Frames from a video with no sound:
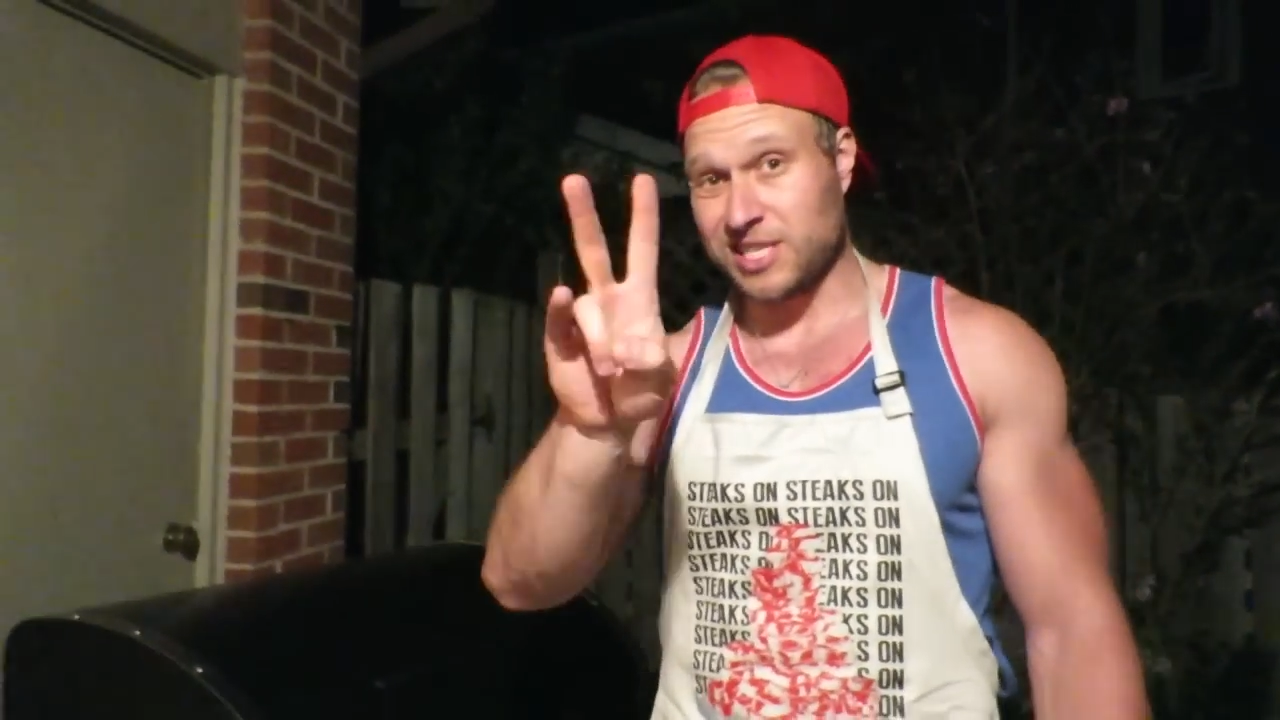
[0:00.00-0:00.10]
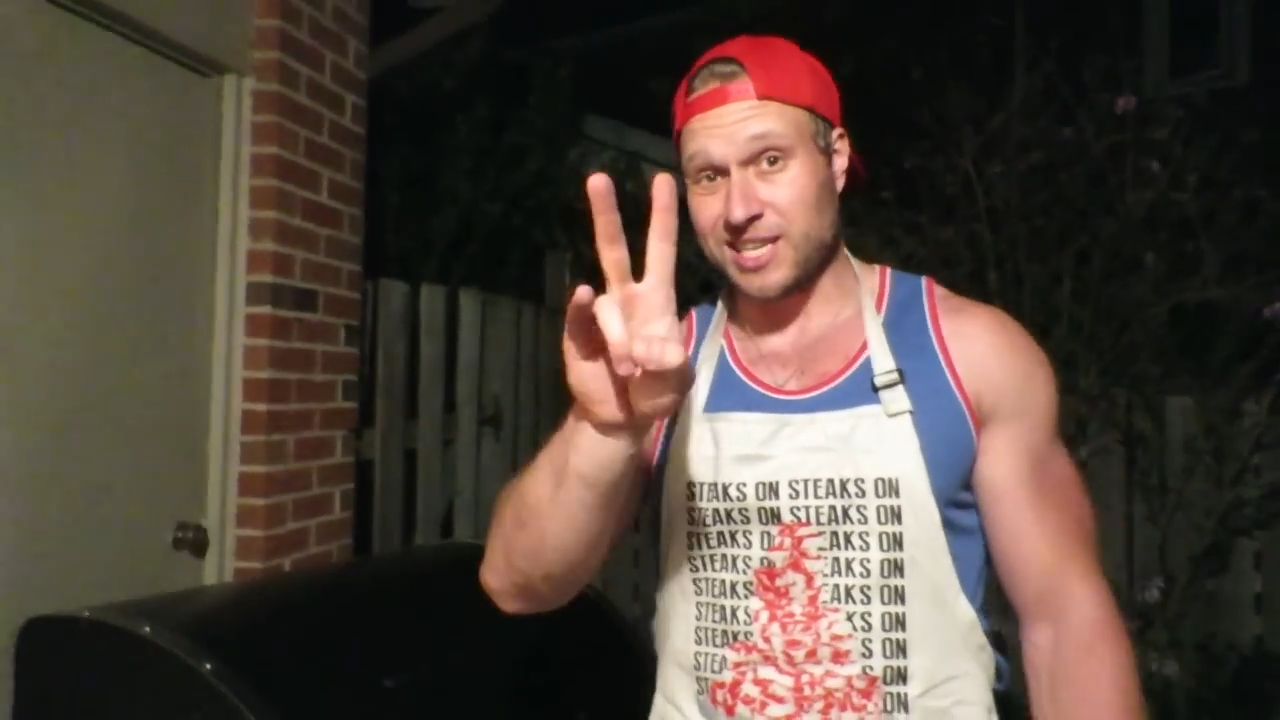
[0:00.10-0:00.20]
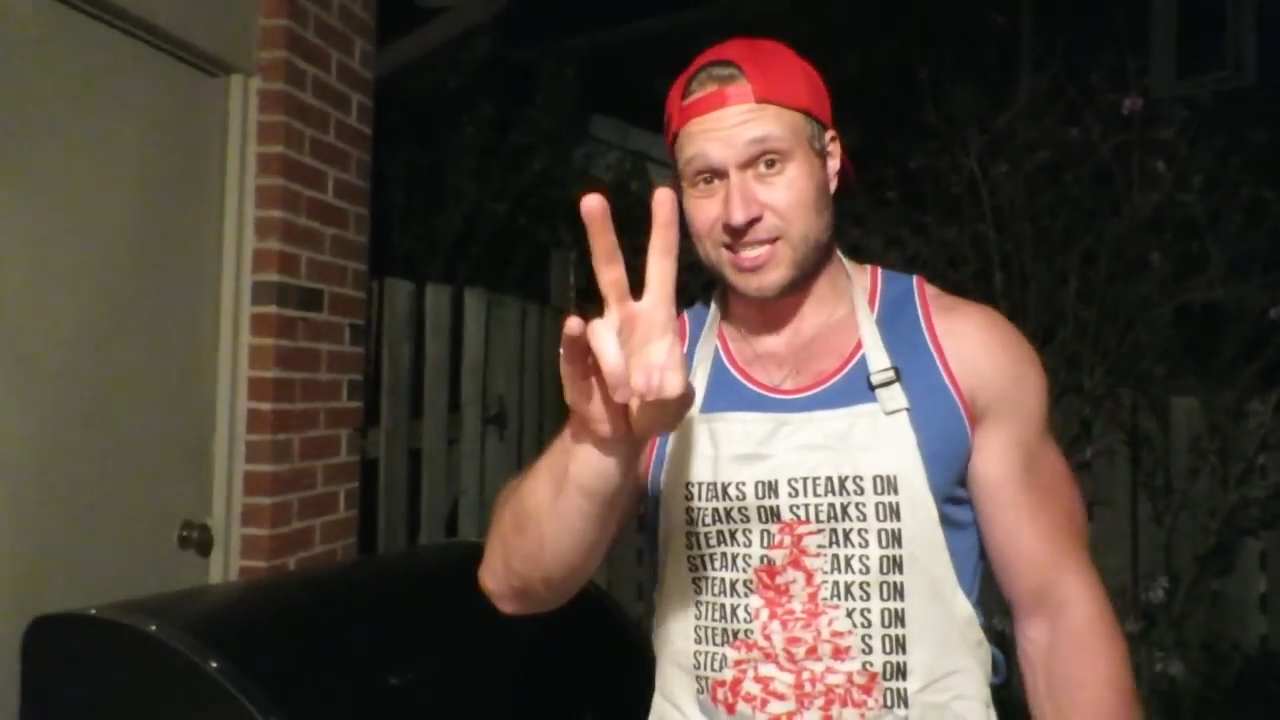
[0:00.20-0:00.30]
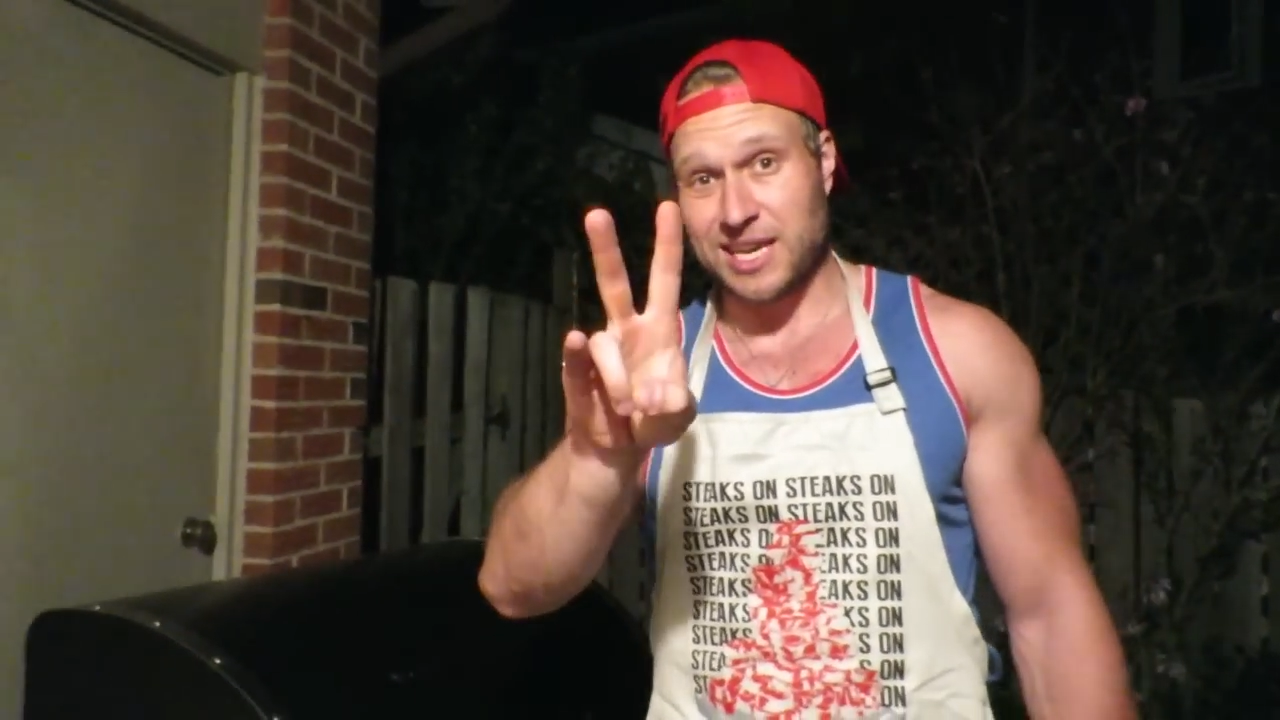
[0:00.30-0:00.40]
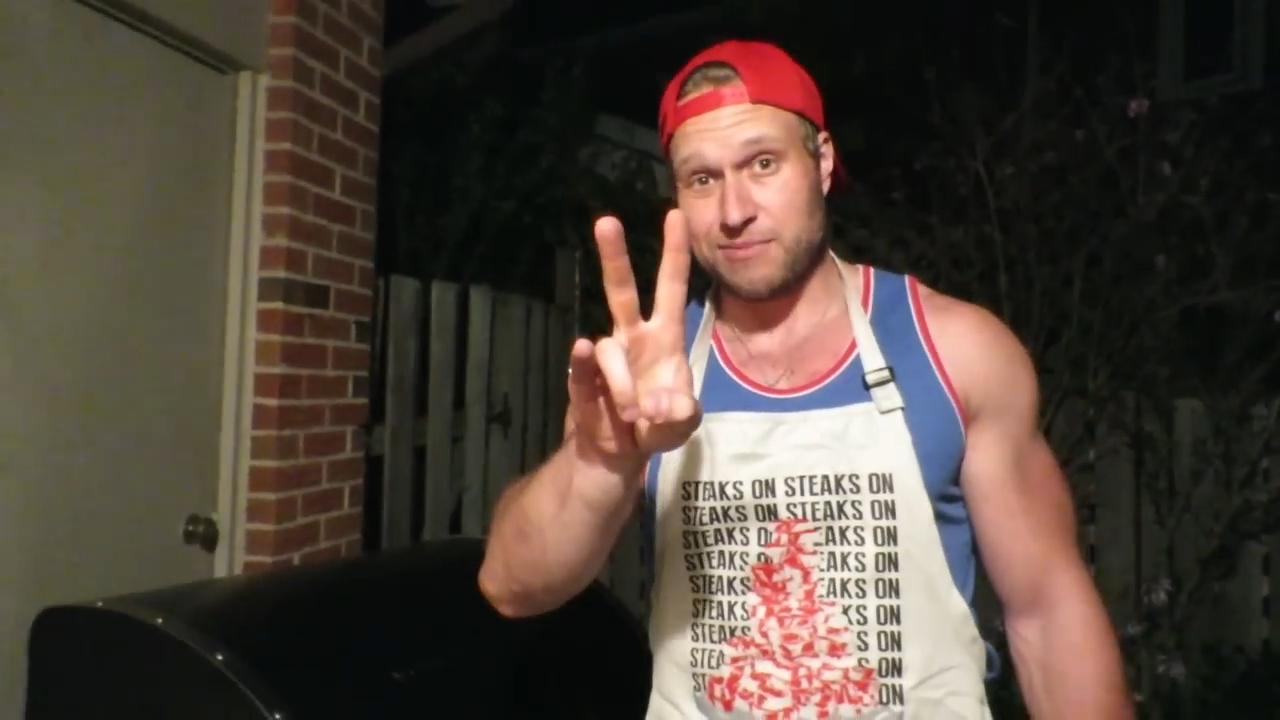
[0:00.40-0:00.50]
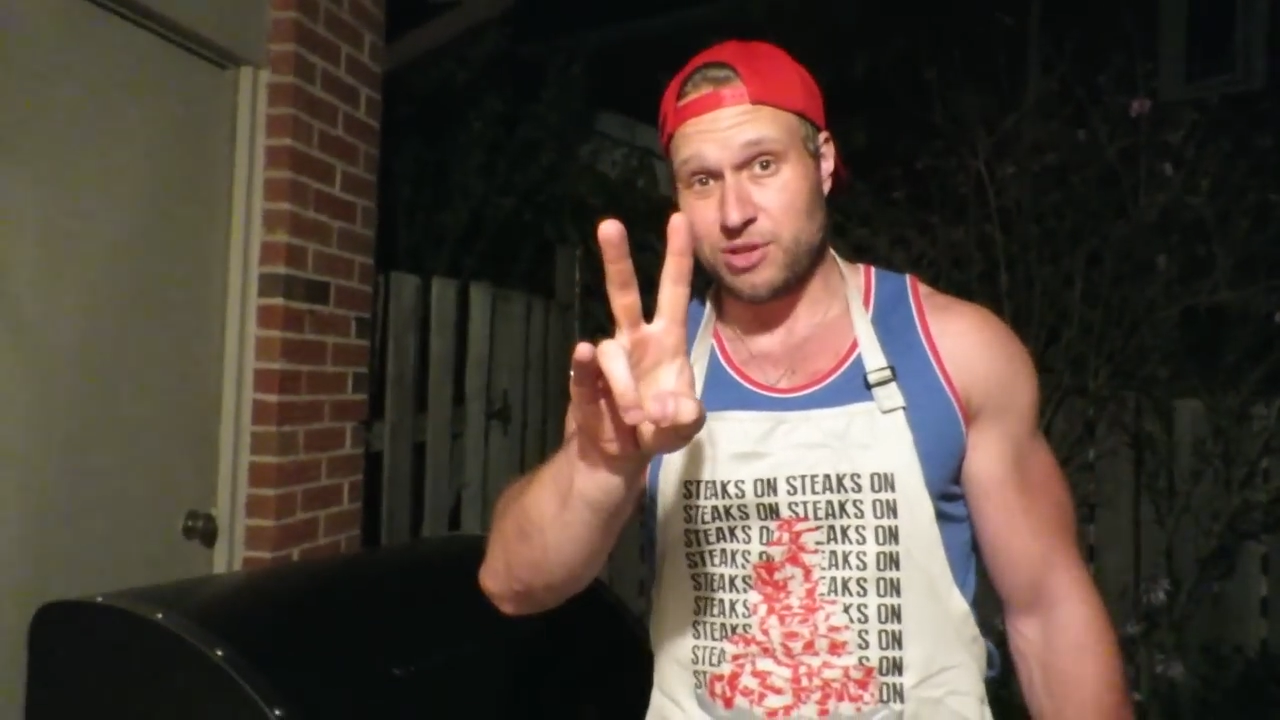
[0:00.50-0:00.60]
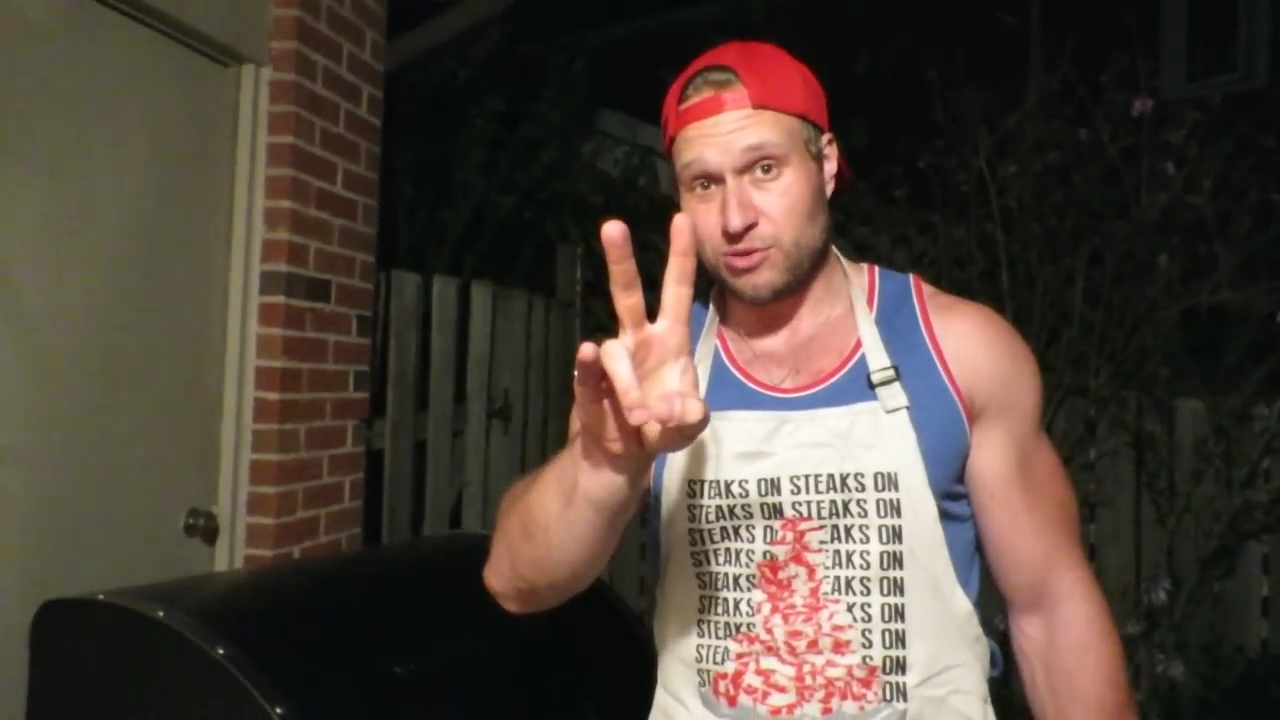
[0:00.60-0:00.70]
our second time